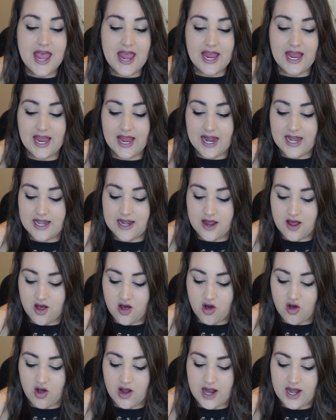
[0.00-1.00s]
and
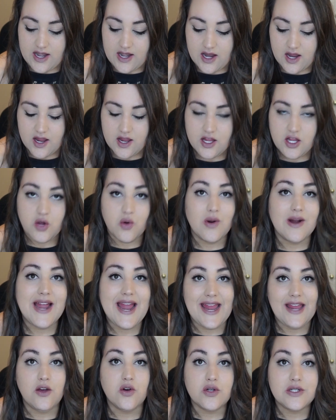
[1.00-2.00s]
on your
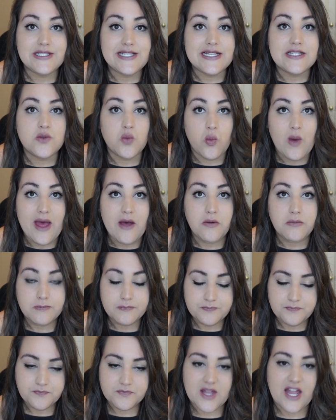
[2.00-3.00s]
ankles as well,
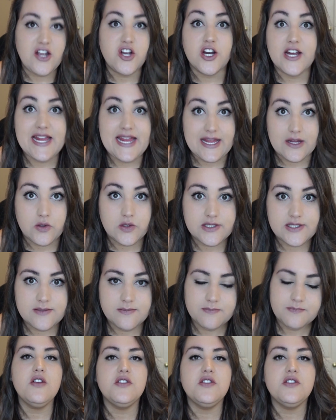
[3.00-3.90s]
and your heels.